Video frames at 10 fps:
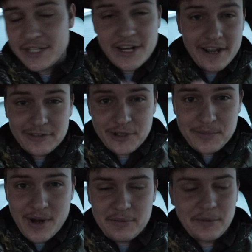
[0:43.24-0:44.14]
Good afternoon,
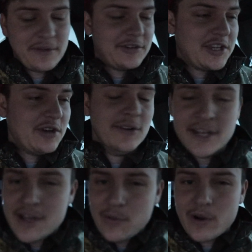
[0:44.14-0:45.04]
probably for you.
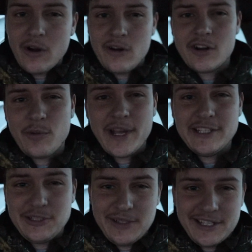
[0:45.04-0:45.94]
We're on our way
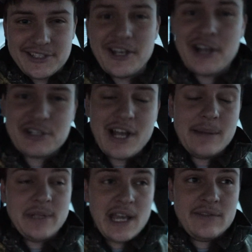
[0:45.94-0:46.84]
to the exhaust
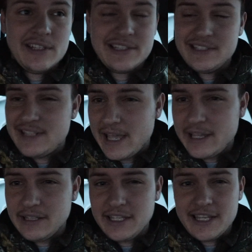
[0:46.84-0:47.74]
shop to have this
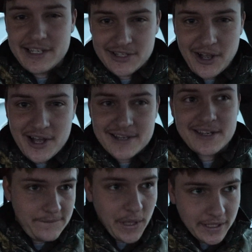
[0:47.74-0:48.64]
dangly
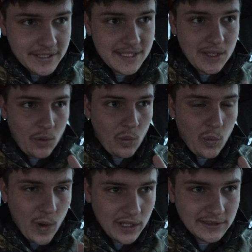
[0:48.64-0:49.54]
exhaust fixed,
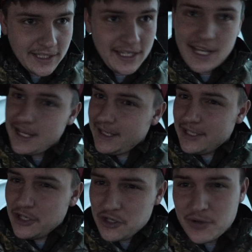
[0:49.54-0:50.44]
welded,
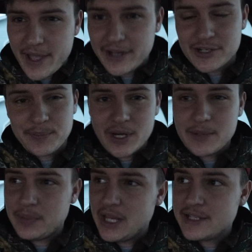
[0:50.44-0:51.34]
and new hangers put
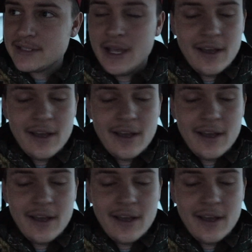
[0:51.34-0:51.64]
in place.